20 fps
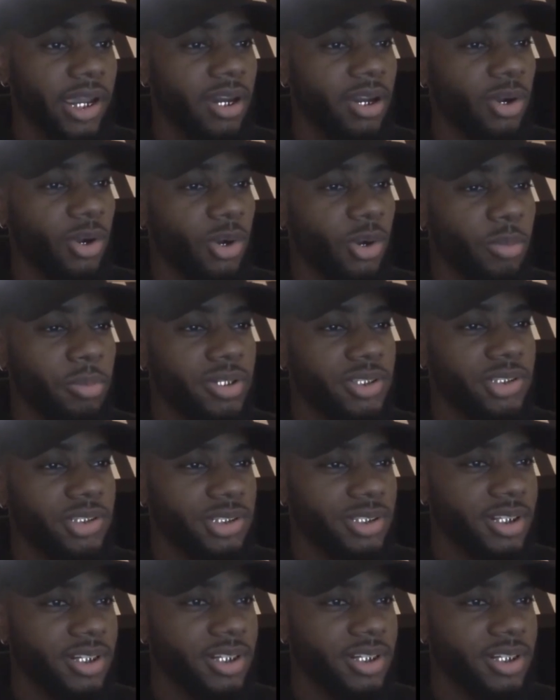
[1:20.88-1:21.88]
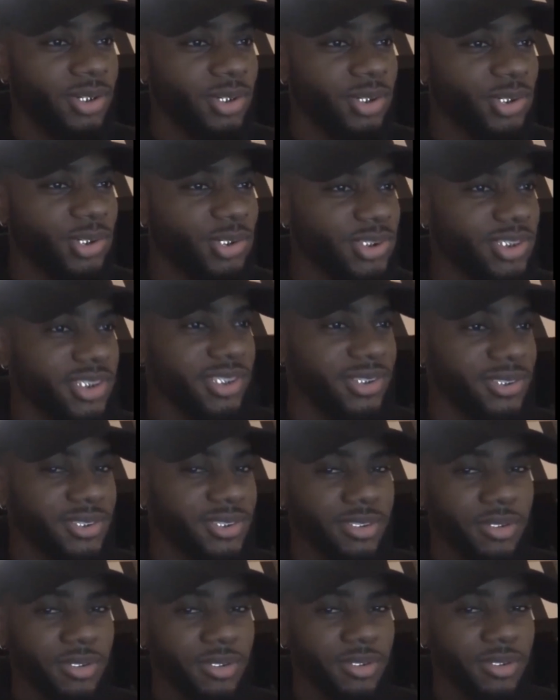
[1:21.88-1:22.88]
Yo, I got a whole bunch of like old shit
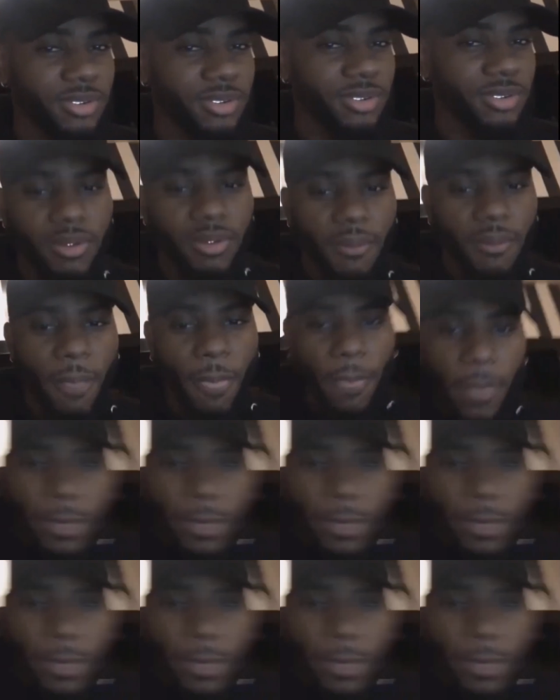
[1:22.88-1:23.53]
on this computer.